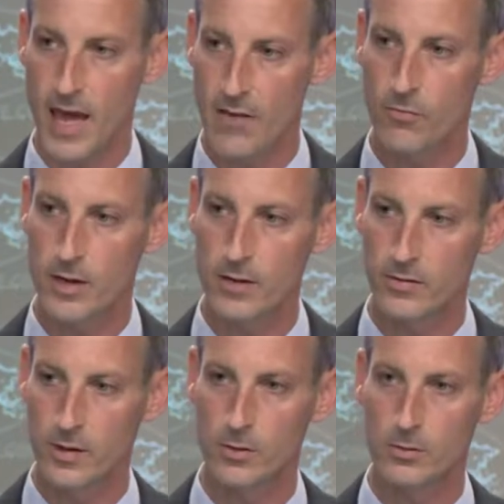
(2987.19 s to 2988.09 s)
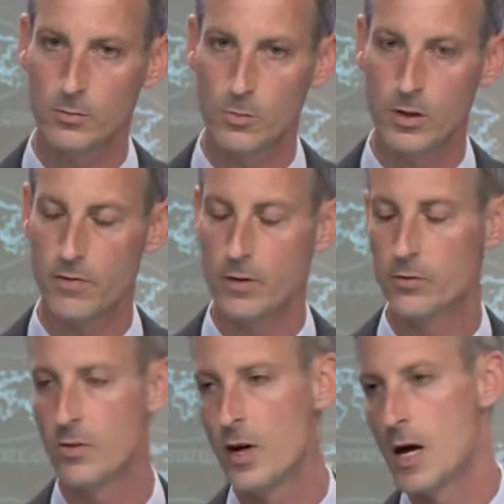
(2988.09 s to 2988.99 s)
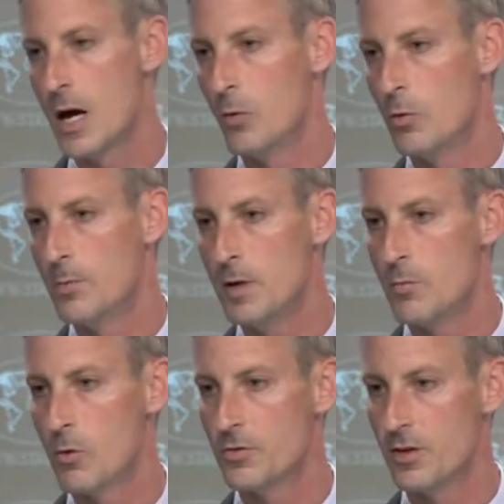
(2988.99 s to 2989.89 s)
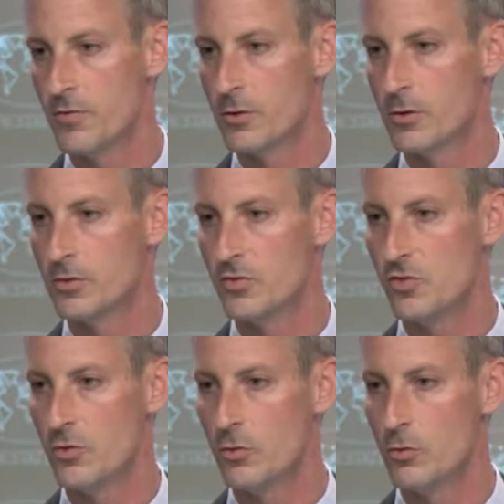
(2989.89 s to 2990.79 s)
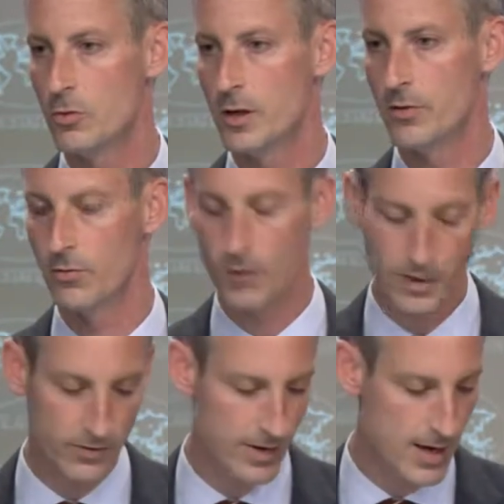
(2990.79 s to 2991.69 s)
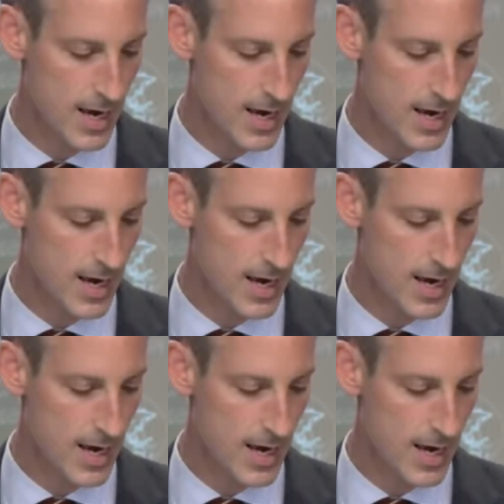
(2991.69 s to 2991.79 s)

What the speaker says: Every single one of those would be more difficult to confront